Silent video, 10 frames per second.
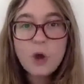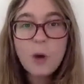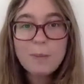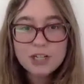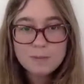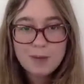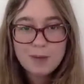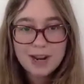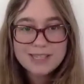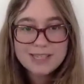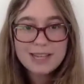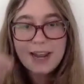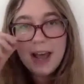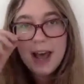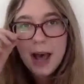so much medicine.
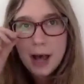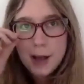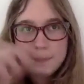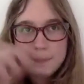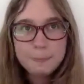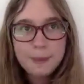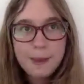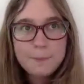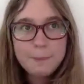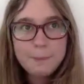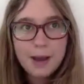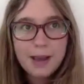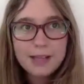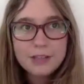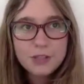
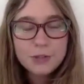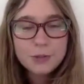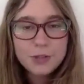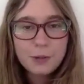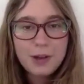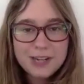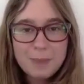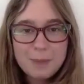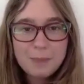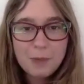But to your question a bit